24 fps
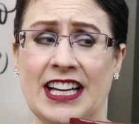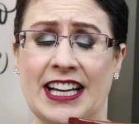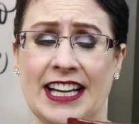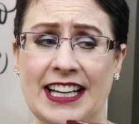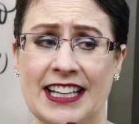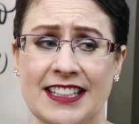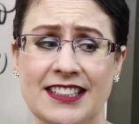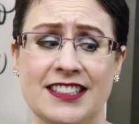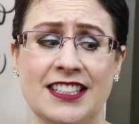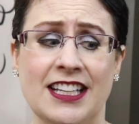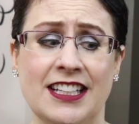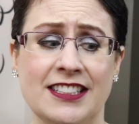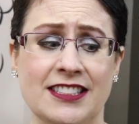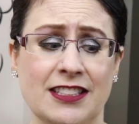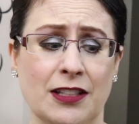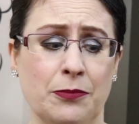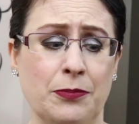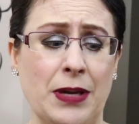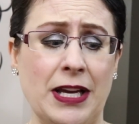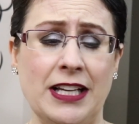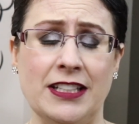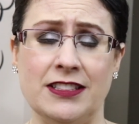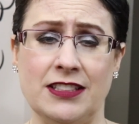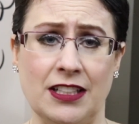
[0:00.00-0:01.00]
it tastes
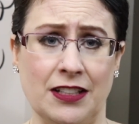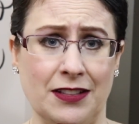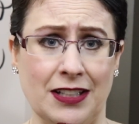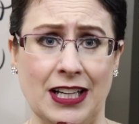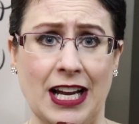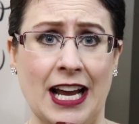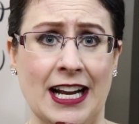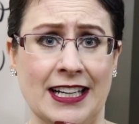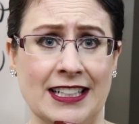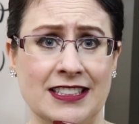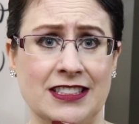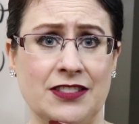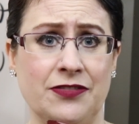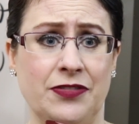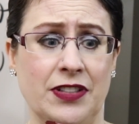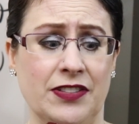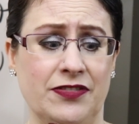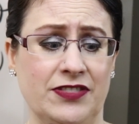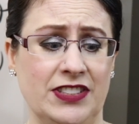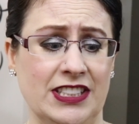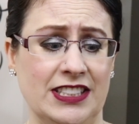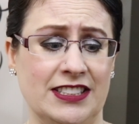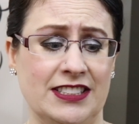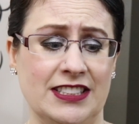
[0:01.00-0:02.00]
amazing, and it's
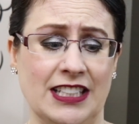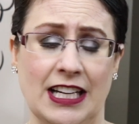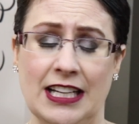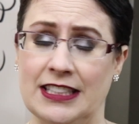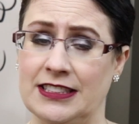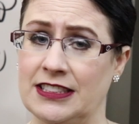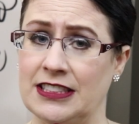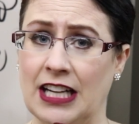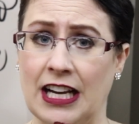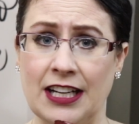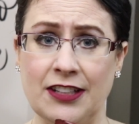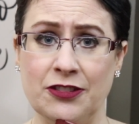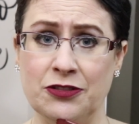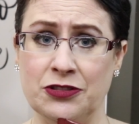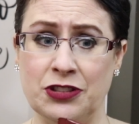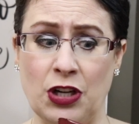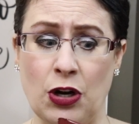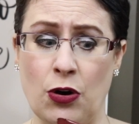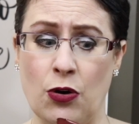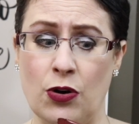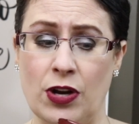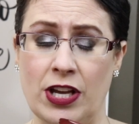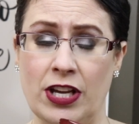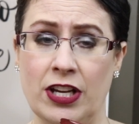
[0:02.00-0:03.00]
50 cents. I don't
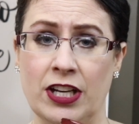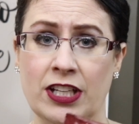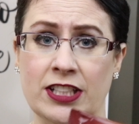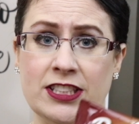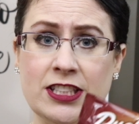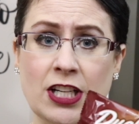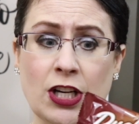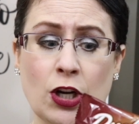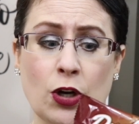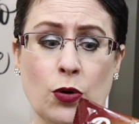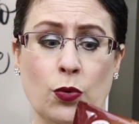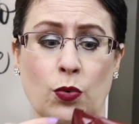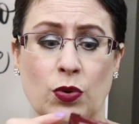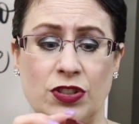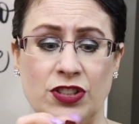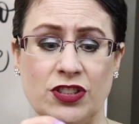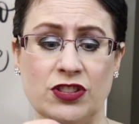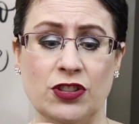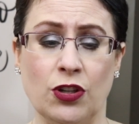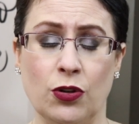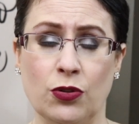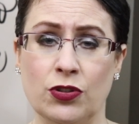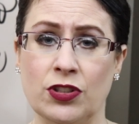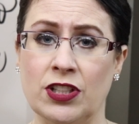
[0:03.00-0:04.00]
know, it was
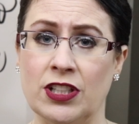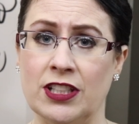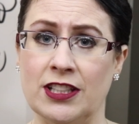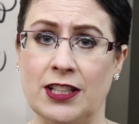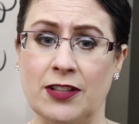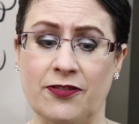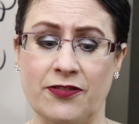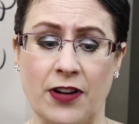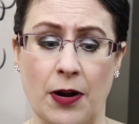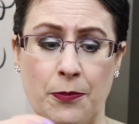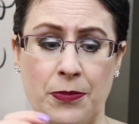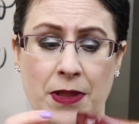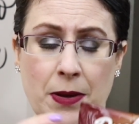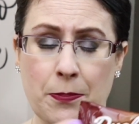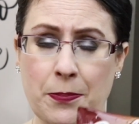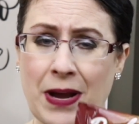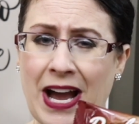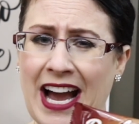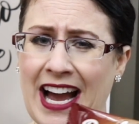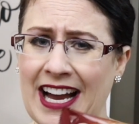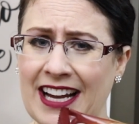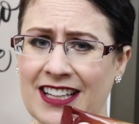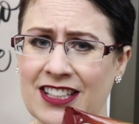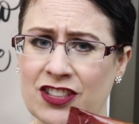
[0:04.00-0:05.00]
so good, from the
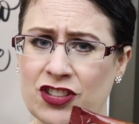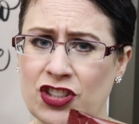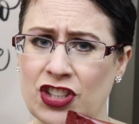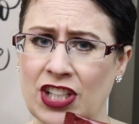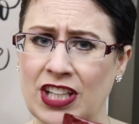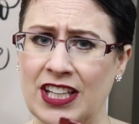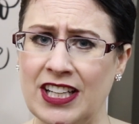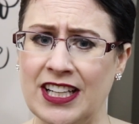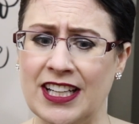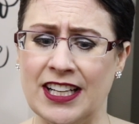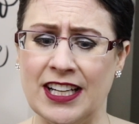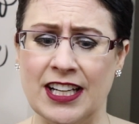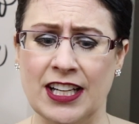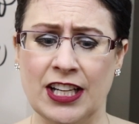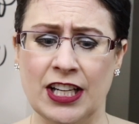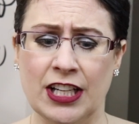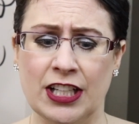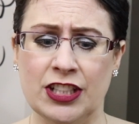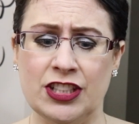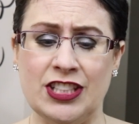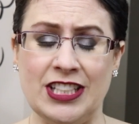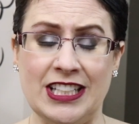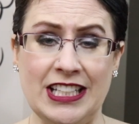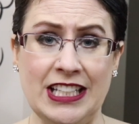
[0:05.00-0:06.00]
packaging
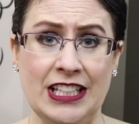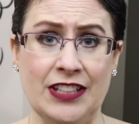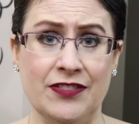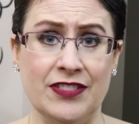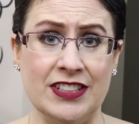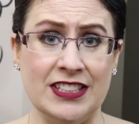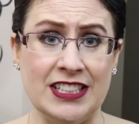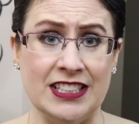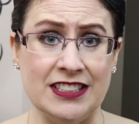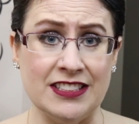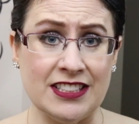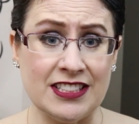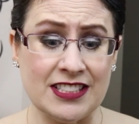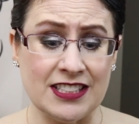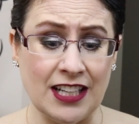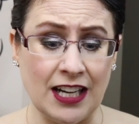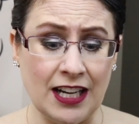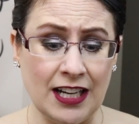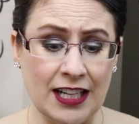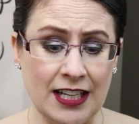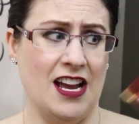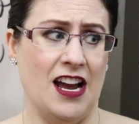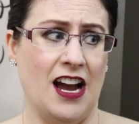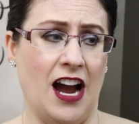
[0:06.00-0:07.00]
to even
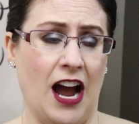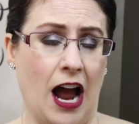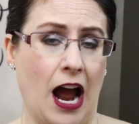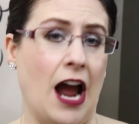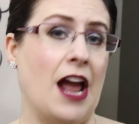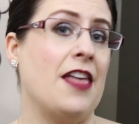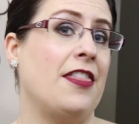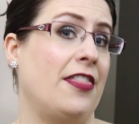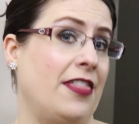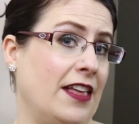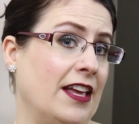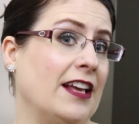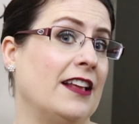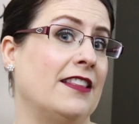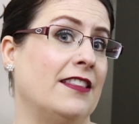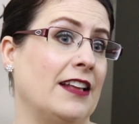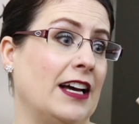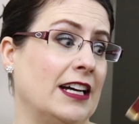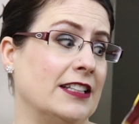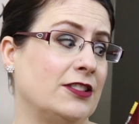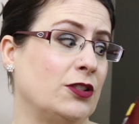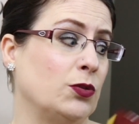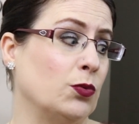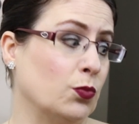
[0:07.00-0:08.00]
inside. I think
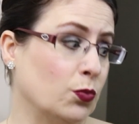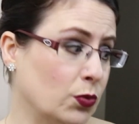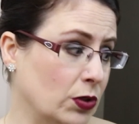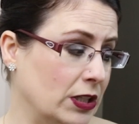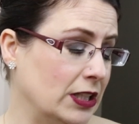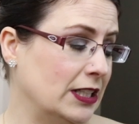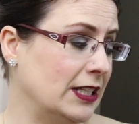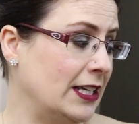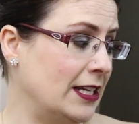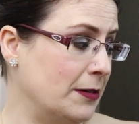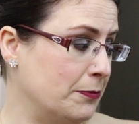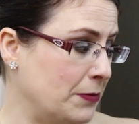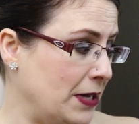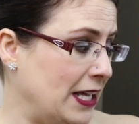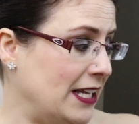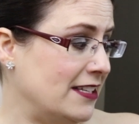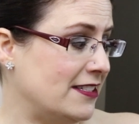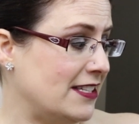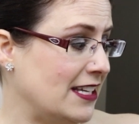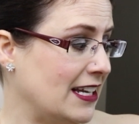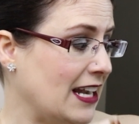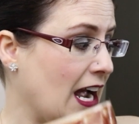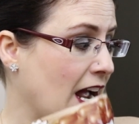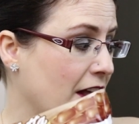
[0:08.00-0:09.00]
that's really
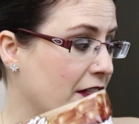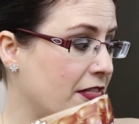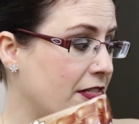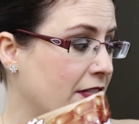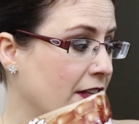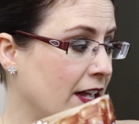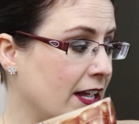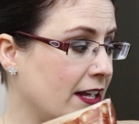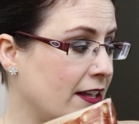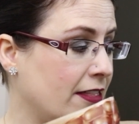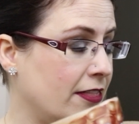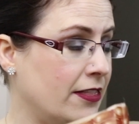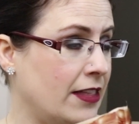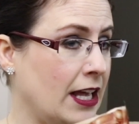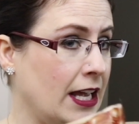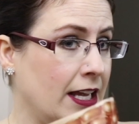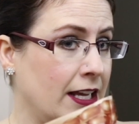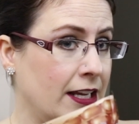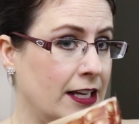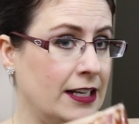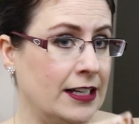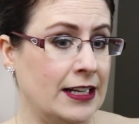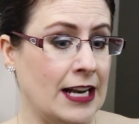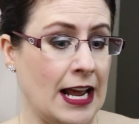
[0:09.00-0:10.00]
amazing. I think
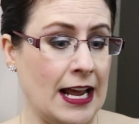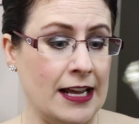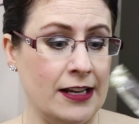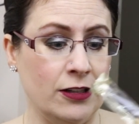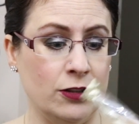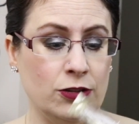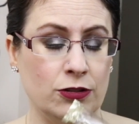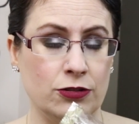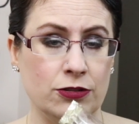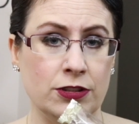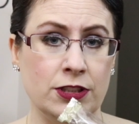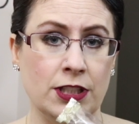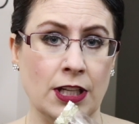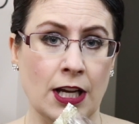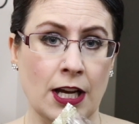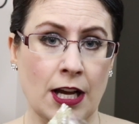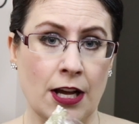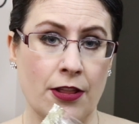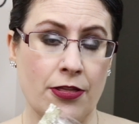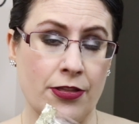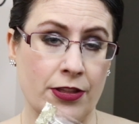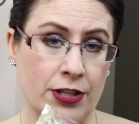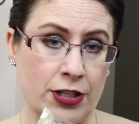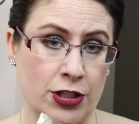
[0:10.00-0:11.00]
they nailed
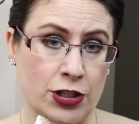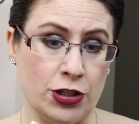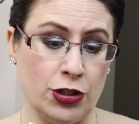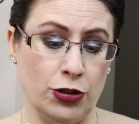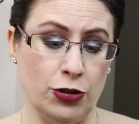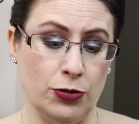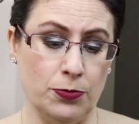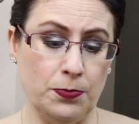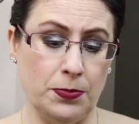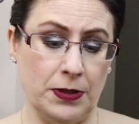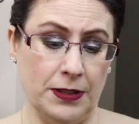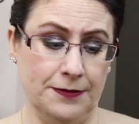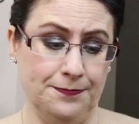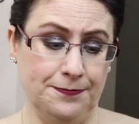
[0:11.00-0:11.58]
the dupe